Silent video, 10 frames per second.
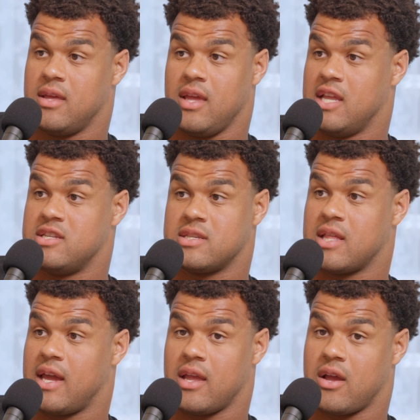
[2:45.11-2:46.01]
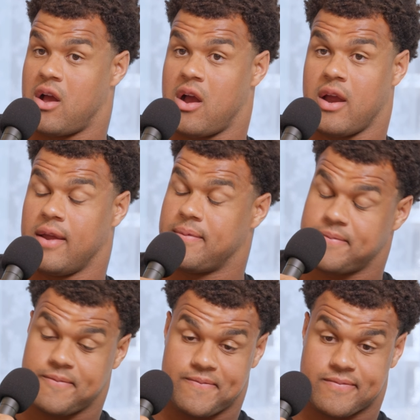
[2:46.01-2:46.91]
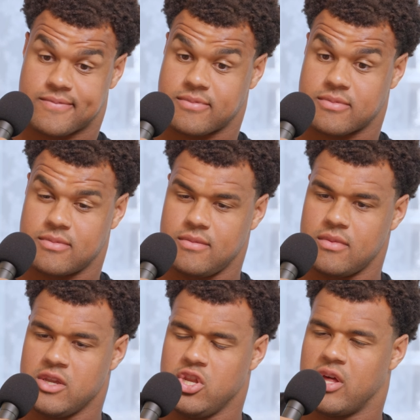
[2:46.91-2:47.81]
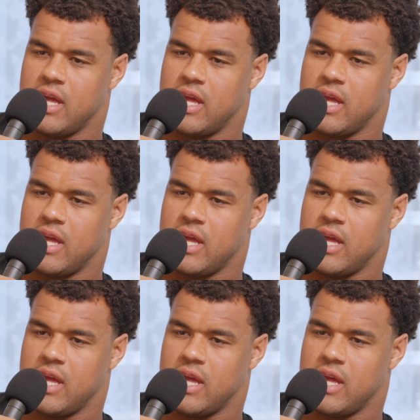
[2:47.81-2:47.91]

it's just like, all right, you know,